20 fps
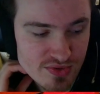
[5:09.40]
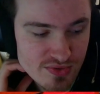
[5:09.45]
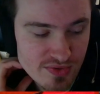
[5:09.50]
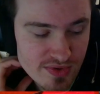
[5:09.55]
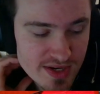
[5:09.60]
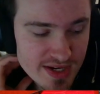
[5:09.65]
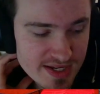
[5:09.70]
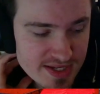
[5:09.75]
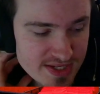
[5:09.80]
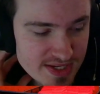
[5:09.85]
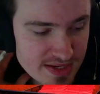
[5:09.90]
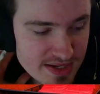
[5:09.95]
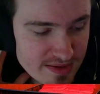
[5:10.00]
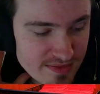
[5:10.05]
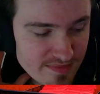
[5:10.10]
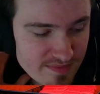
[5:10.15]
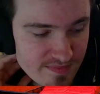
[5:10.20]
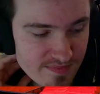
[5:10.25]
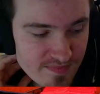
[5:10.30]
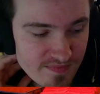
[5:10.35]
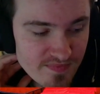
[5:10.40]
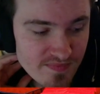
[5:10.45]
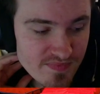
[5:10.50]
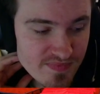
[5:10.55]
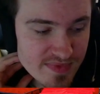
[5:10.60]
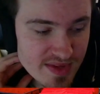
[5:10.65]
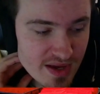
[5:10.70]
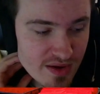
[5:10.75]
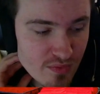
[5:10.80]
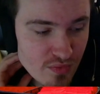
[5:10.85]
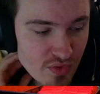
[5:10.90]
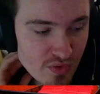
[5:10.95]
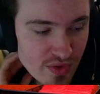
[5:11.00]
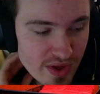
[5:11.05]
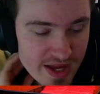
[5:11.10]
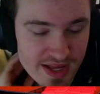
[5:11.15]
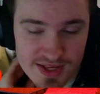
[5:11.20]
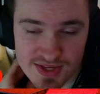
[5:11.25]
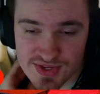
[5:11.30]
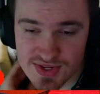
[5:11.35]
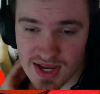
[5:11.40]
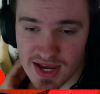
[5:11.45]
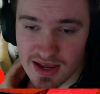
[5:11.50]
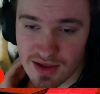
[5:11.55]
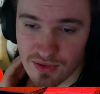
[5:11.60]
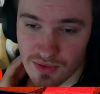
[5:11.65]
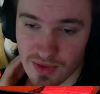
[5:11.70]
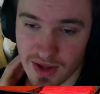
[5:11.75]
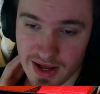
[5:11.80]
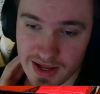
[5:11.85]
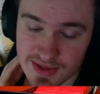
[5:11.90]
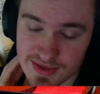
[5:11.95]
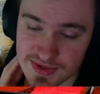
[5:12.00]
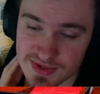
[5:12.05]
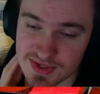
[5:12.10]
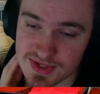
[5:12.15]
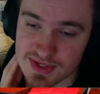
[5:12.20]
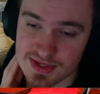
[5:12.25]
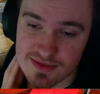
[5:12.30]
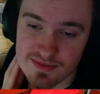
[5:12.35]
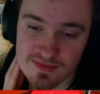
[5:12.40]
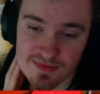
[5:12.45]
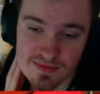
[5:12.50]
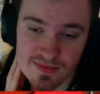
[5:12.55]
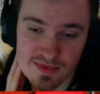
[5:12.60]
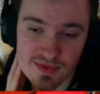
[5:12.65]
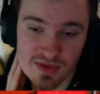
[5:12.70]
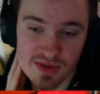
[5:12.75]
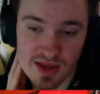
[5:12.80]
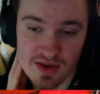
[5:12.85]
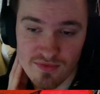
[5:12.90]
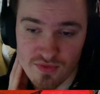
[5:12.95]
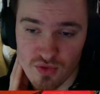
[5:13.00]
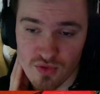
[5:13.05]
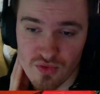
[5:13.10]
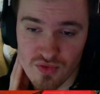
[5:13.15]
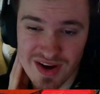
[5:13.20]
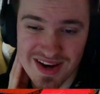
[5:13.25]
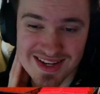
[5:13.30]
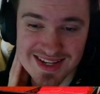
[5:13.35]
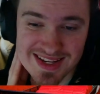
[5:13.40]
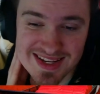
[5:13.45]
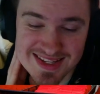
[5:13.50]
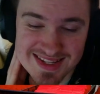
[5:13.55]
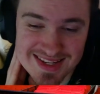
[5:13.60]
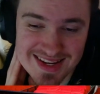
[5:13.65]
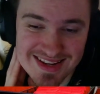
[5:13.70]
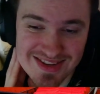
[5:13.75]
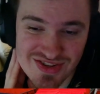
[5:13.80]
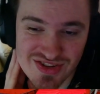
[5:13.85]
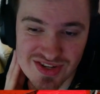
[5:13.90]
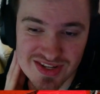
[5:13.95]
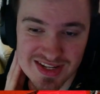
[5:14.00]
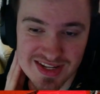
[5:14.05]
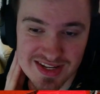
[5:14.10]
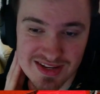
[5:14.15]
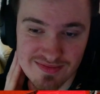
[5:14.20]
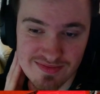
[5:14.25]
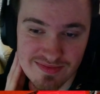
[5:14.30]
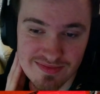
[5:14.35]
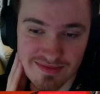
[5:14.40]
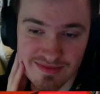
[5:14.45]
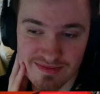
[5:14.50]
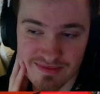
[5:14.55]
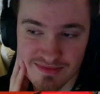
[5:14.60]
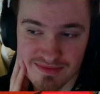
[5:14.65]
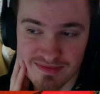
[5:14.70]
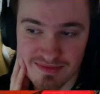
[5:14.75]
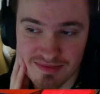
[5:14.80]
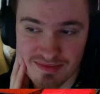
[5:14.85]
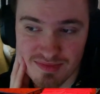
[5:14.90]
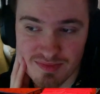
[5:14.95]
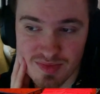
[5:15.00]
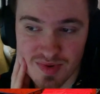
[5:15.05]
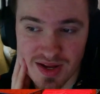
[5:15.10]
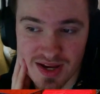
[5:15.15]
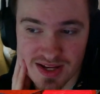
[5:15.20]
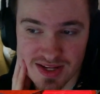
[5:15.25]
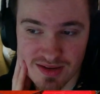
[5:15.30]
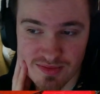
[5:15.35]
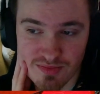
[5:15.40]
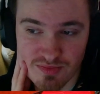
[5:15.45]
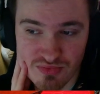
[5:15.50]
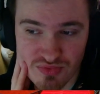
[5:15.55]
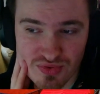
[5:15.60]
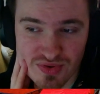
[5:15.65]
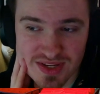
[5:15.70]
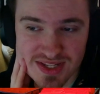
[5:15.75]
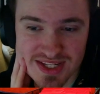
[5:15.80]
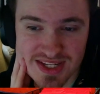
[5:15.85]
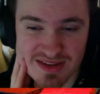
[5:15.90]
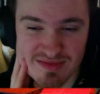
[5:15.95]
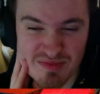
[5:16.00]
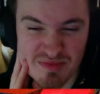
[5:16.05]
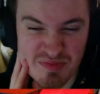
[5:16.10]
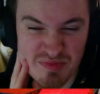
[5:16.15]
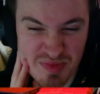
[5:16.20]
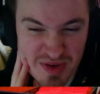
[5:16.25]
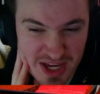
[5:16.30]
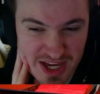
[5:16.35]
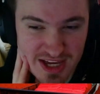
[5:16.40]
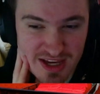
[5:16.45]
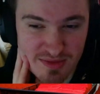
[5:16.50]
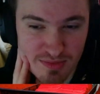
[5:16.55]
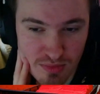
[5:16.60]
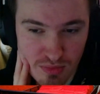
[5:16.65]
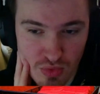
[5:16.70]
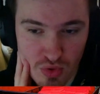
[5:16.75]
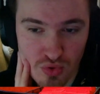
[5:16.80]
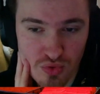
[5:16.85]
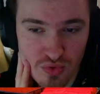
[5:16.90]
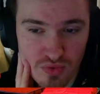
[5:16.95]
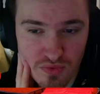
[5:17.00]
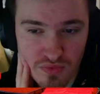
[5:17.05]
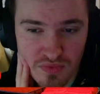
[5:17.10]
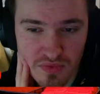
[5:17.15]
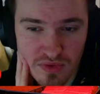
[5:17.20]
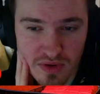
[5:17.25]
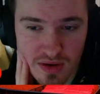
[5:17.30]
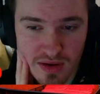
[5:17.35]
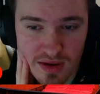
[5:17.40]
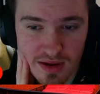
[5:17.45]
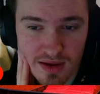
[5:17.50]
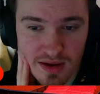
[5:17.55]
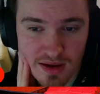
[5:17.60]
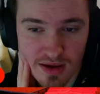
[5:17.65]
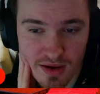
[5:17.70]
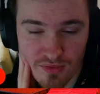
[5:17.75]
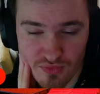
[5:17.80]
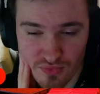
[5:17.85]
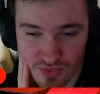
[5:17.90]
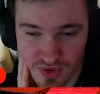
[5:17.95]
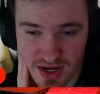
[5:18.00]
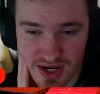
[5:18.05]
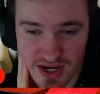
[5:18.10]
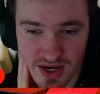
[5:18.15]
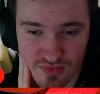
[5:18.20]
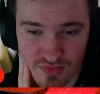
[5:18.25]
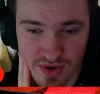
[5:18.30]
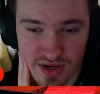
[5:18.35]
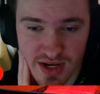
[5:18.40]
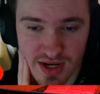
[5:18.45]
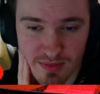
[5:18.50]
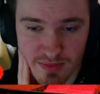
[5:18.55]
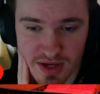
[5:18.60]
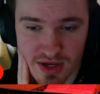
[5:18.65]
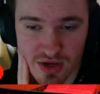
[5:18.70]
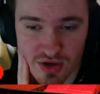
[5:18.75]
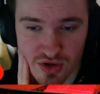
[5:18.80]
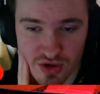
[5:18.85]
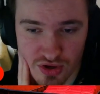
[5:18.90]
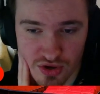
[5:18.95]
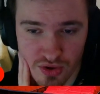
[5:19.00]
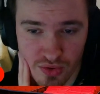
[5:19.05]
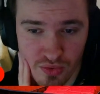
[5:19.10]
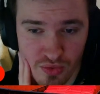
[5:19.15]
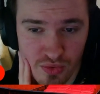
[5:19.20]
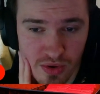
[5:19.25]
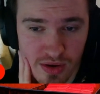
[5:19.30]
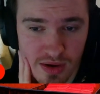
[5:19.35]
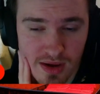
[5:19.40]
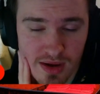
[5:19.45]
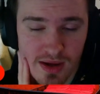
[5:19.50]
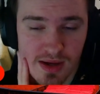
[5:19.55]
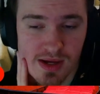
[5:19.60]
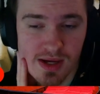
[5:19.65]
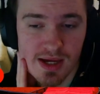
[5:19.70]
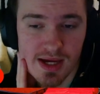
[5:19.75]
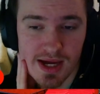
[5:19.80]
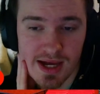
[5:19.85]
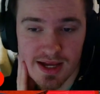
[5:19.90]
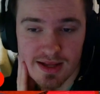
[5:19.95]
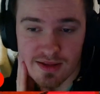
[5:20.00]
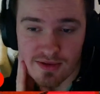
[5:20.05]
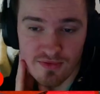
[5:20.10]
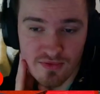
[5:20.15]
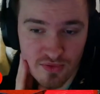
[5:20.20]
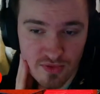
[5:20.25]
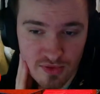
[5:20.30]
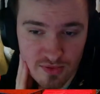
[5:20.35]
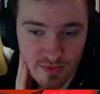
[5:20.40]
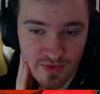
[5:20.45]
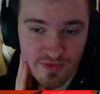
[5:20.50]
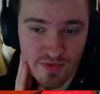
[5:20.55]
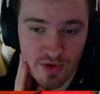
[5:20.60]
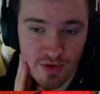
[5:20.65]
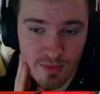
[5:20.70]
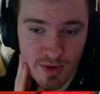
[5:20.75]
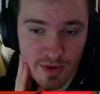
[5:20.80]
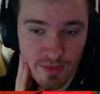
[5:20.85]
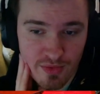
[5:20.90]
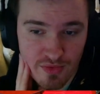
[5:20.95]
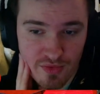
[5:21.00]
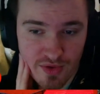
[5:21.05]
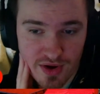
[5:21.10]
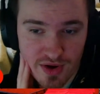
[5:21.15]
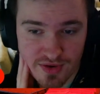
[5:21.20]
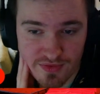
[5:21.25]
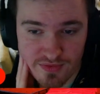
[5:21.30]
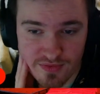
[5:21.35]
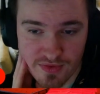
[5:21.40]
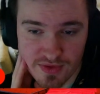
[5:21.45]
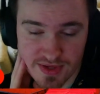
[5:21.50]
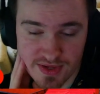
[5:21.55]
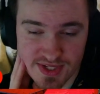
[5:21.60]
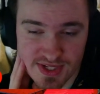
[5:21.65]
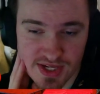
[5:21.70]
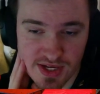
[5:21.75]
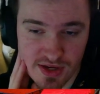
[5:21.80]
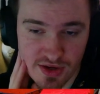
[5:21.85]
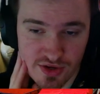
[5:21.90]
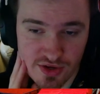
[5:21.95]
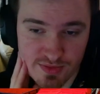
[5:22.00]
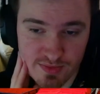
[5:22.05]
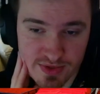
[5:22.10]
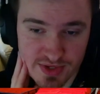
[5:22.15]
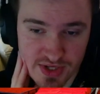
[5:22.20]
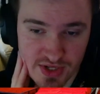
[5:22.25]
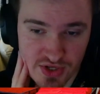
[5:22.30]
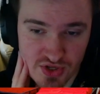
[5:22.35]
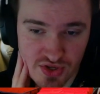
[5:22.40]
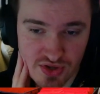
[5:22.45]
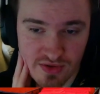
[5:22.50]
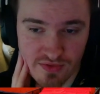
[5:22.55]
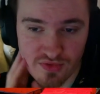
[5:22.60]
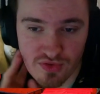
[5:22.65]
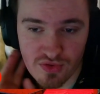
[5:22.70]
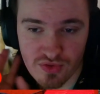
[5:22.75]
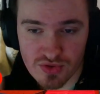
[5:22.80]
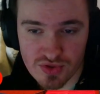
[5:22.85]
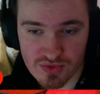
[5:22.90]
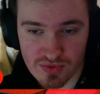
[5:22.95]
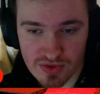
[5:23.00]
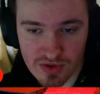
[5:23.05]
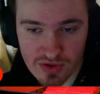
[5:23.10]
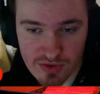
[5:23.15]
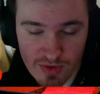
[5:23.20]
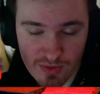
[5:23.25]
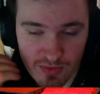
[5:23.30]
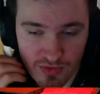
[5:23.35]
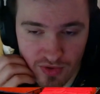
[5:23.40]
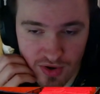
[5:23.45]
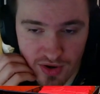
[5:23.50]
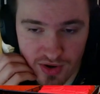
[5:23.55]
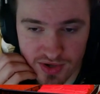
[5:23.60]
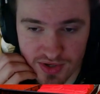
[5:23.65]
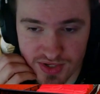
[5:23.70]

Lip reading: or later, will entail. And they've already essentially played a pretty big move, a really, really big coup in the form of Omar Barada for the CEO's position. Of course, with Omar Barada,